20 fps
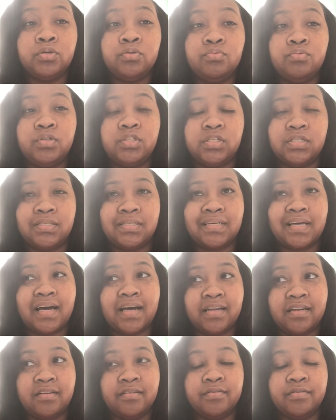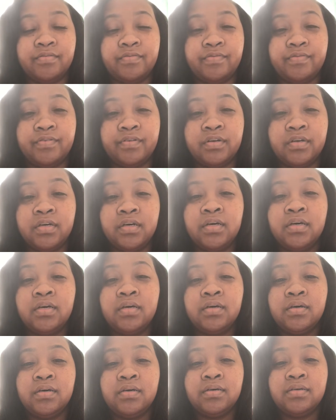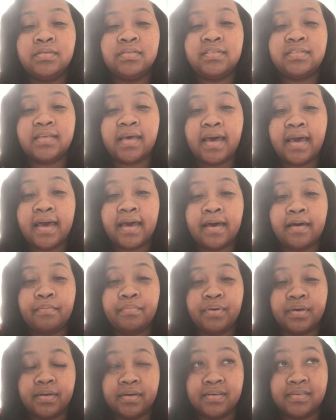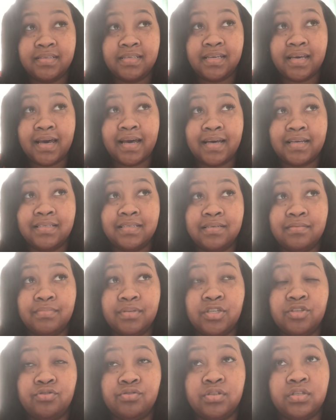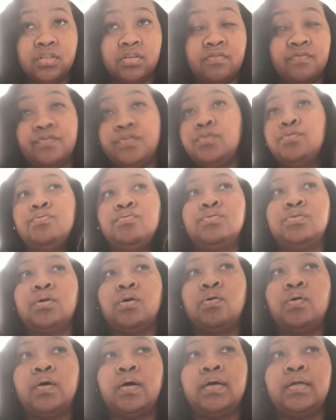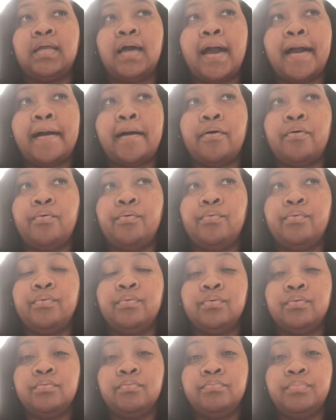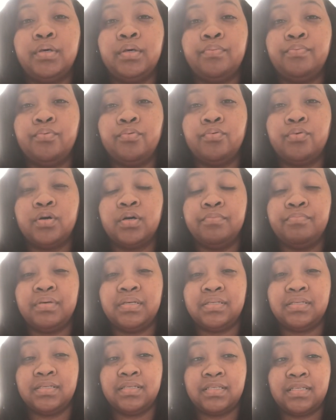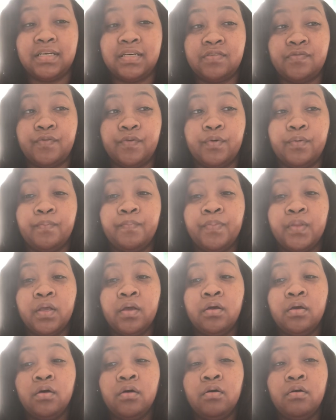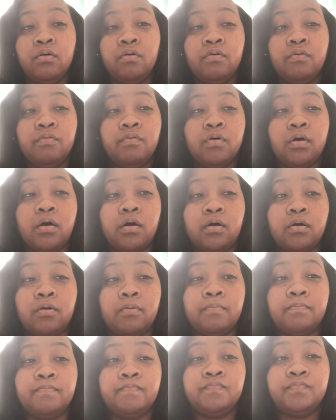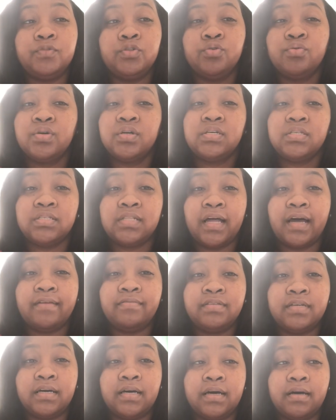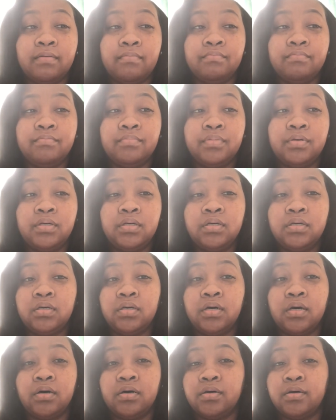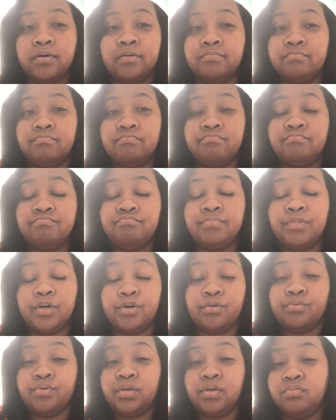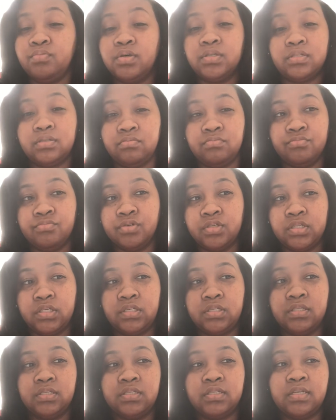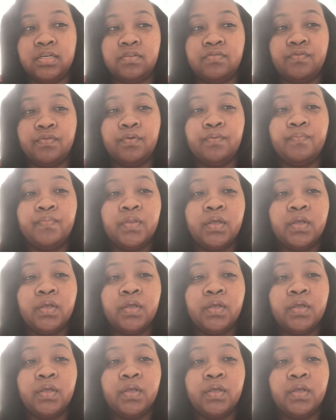which is kind of sad because he had some interesting views on how people could be successful. During his lifetime, though, he wasn't really successful.